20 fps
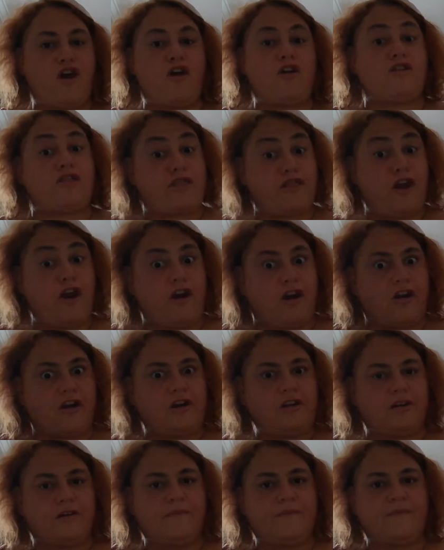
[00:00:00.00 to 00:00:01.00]

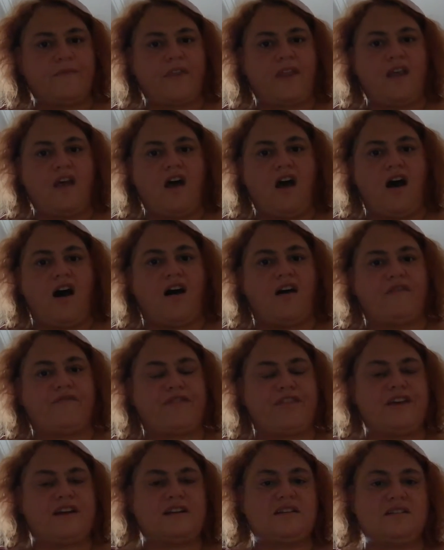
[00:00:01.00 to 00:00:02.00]
third of
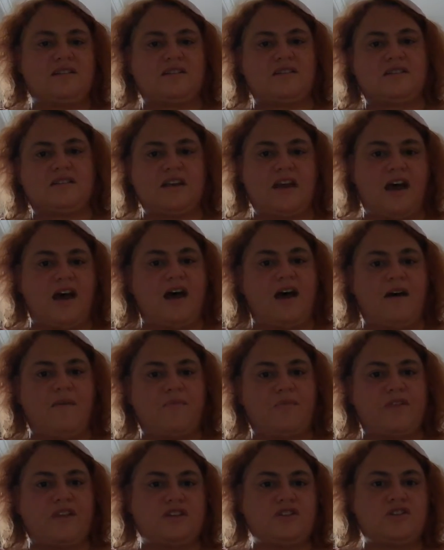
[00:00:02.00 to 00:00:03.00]
this
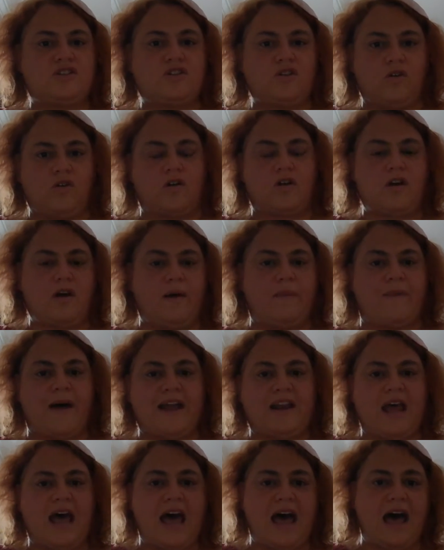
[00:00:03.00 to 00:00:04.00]
this talk
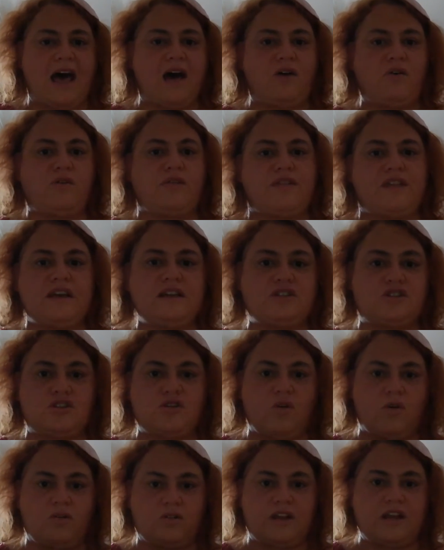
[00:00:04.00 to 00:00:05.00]
about how this
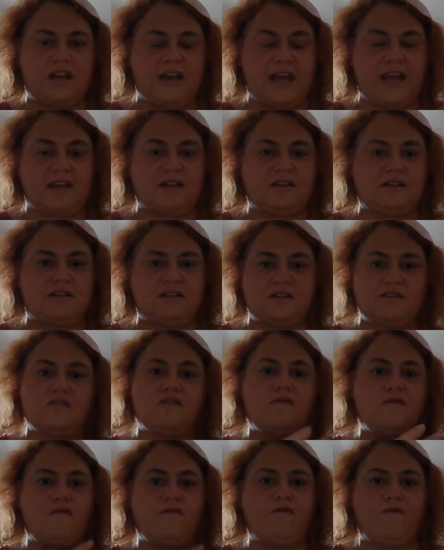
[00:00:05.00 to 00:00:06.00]
all connects
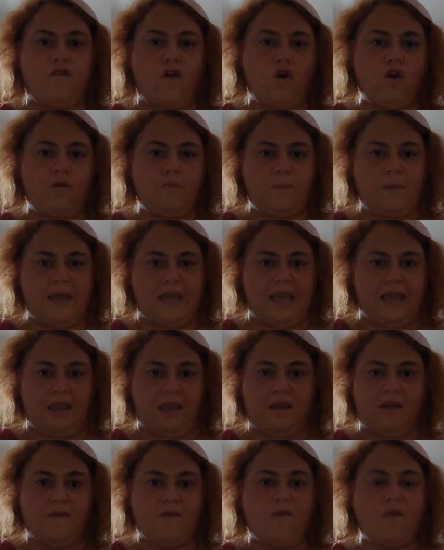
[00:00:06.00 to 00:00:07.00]
for
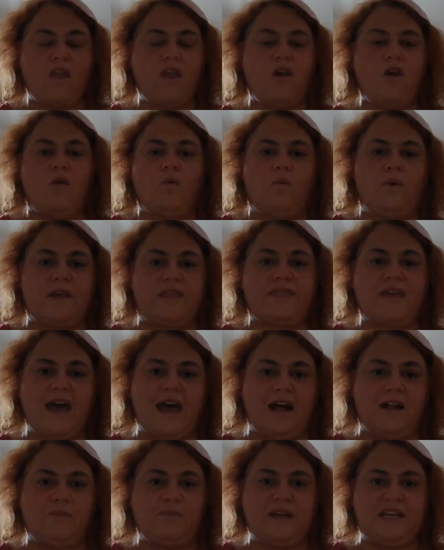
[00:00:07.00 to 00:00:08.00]
me with
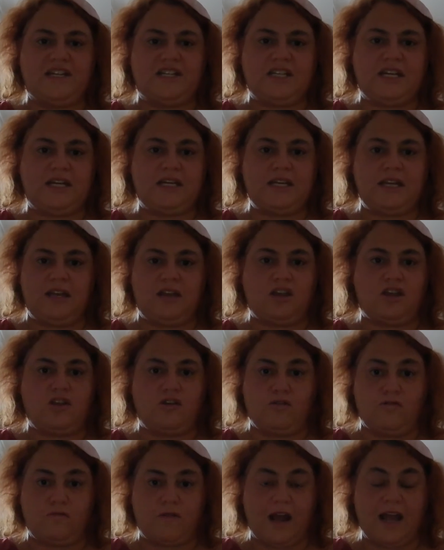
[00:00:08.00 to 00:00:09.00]

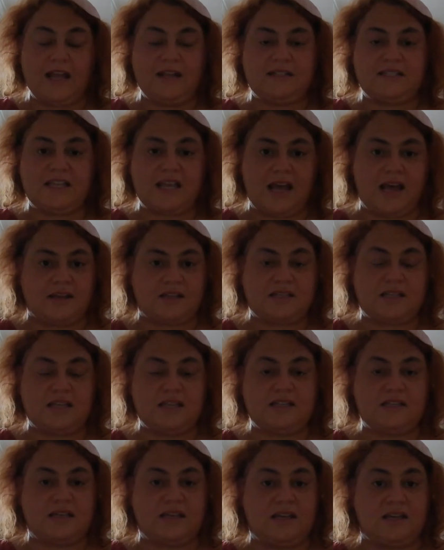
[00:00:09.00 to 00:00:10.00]
LGBTQ rights, as
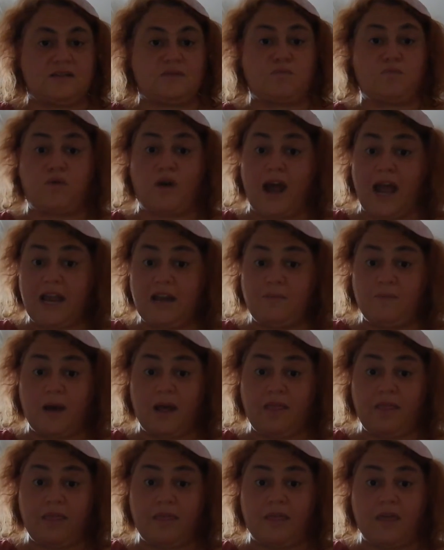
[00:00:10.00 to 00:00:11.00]
this is Pride
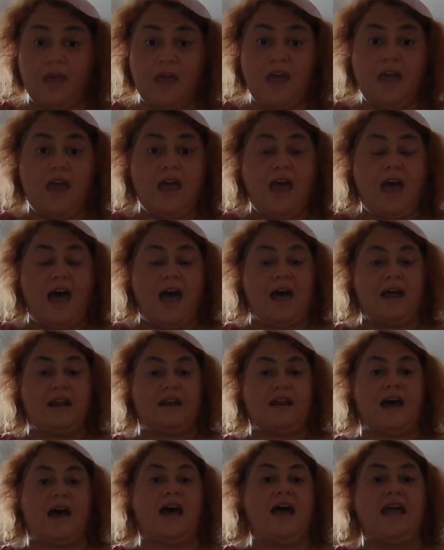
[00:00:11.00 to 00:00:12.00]
Month,
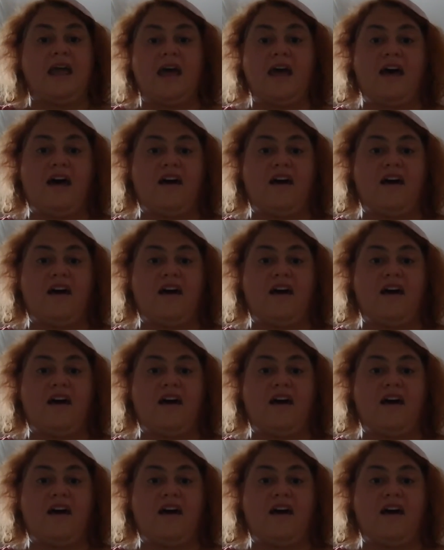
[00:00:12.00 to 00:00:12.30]
and I